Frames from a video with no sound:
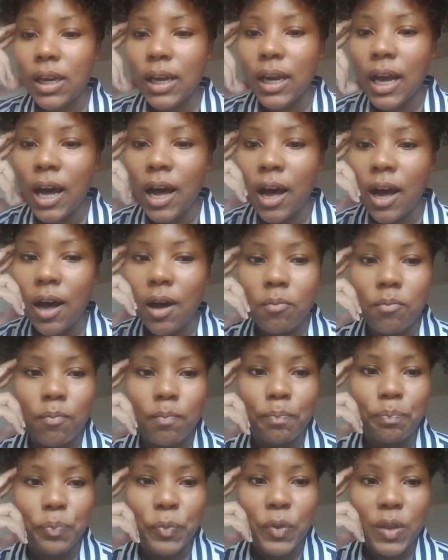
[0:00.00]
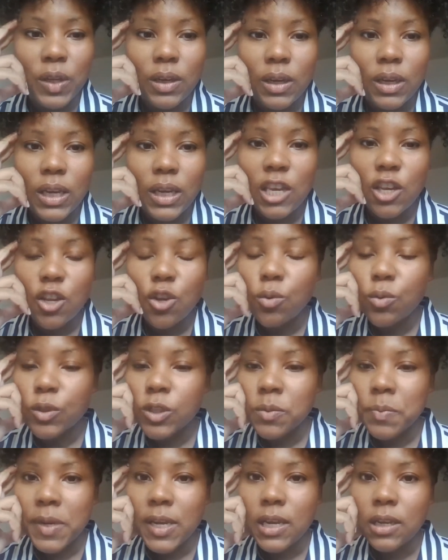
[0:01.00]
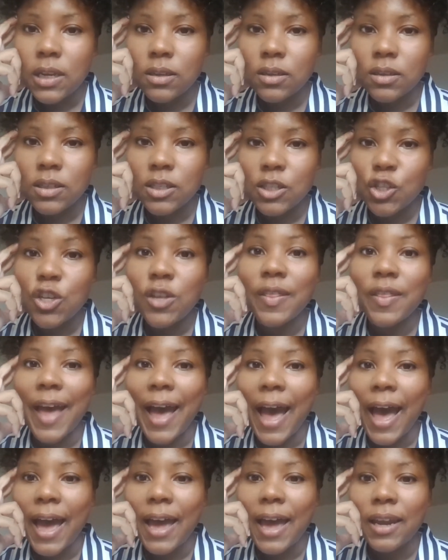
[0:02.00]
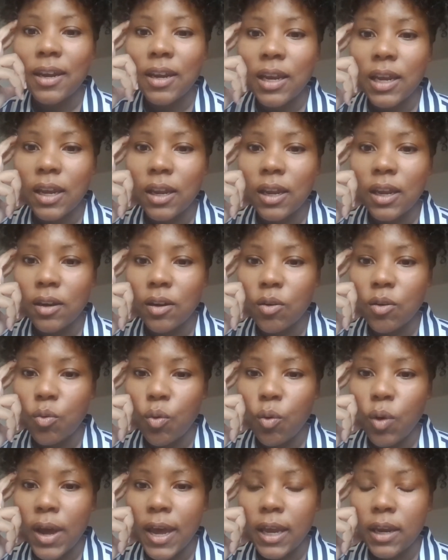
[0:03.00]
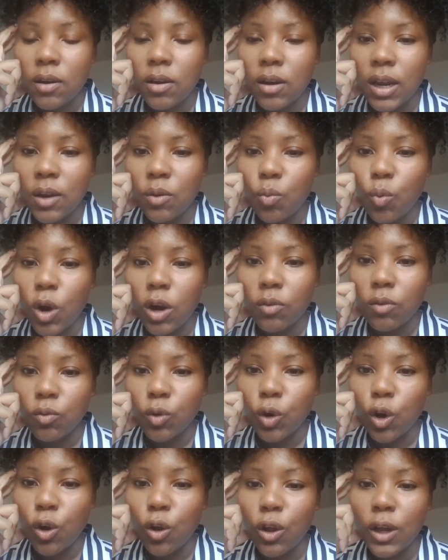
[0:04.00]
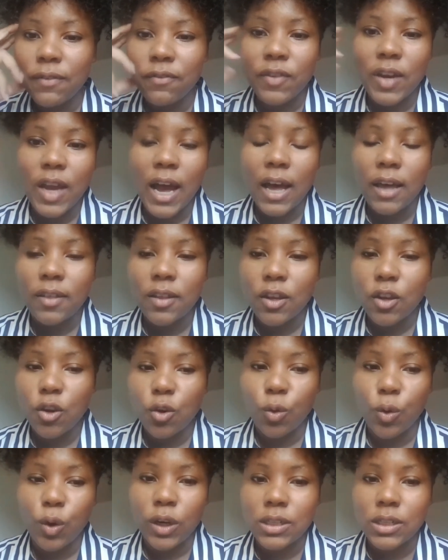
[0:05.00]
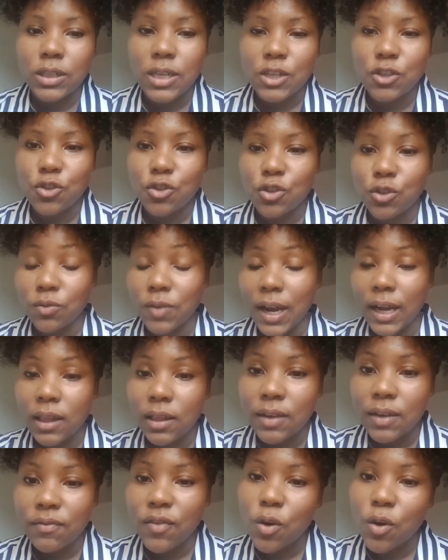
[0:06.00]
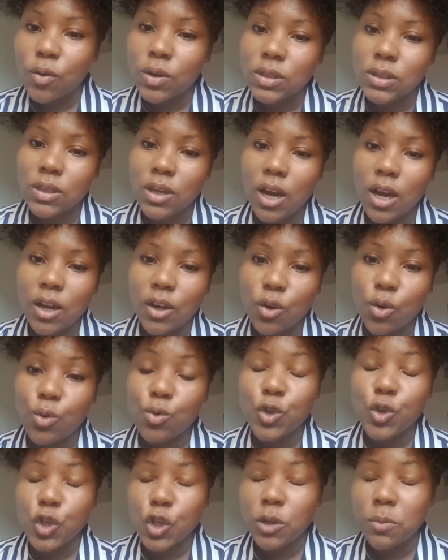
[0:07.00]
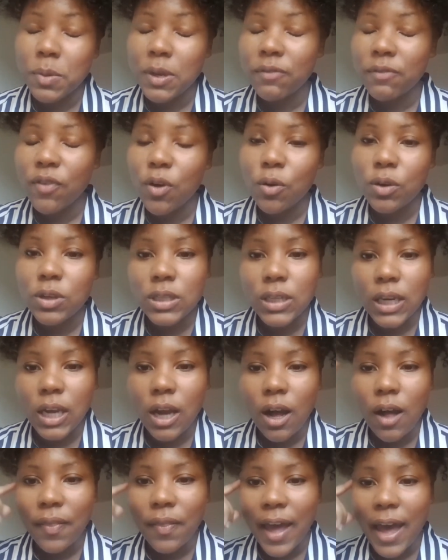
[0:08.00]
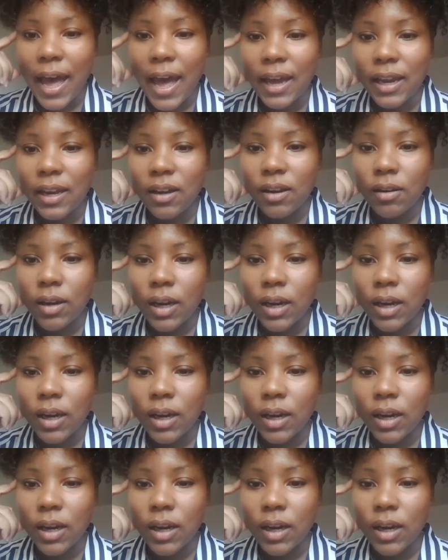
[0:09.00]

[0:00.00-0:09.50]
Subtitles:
can you speak to that and what role, if not that your organization is directly focused on, who should be focusing on that?